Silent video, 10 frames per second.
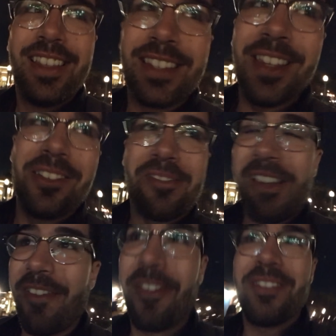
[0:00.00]
it's a little
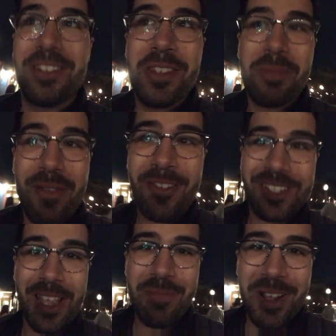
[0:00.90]
rough. If this is my
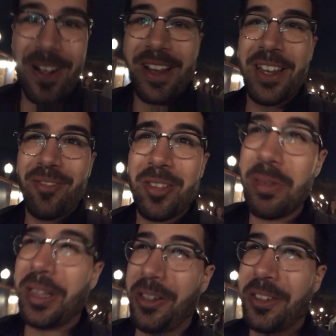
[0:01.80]
first time here, I'd definitely
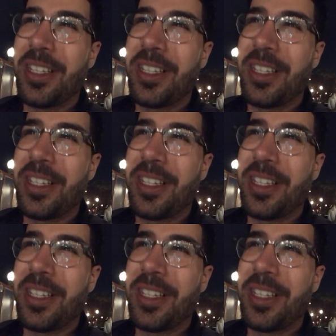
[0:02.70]
be a little